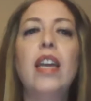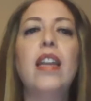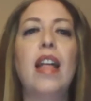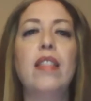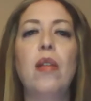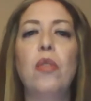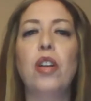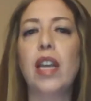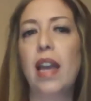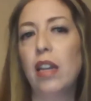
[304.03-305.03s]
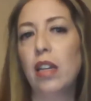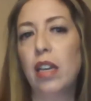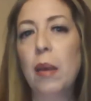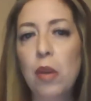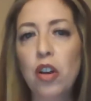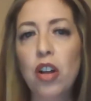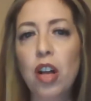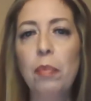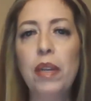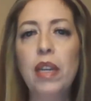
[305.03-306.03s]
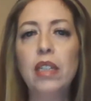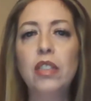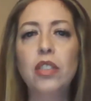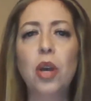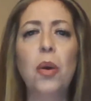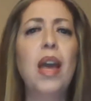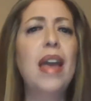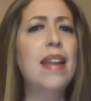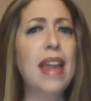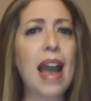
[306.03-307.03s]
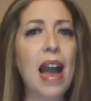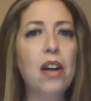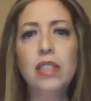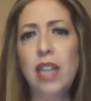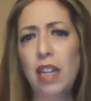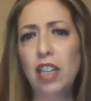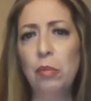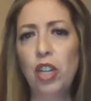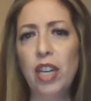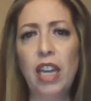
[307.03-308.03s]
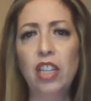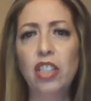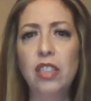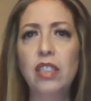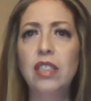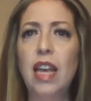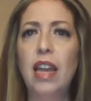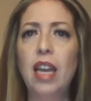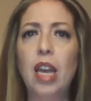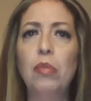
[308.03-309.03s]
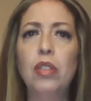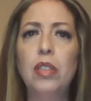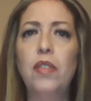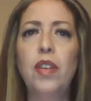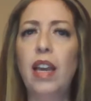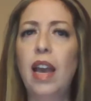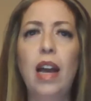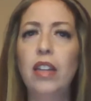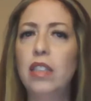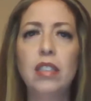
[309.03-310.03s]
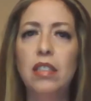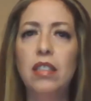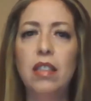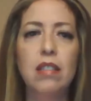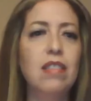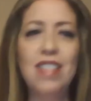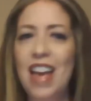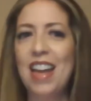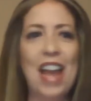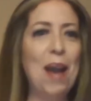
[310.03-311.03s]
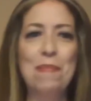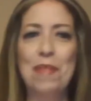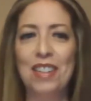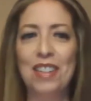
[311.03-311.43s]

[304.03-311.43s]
and then working at a chemical company. So now telecommunications and cable TV. How did that happen?